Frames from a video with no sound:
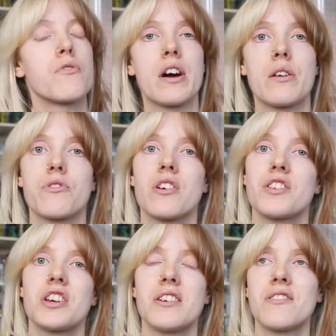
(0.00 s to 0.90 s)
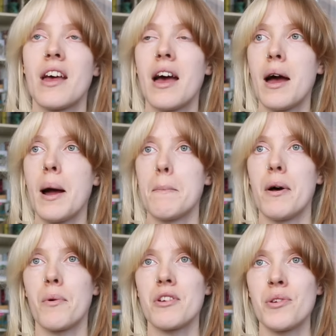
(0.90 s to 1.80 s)
final touches
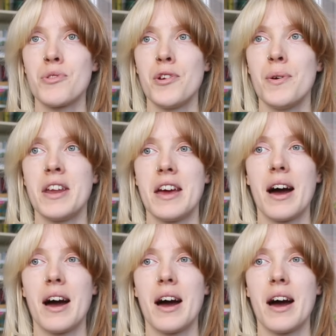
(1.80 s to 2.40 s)
but whilst I was doing it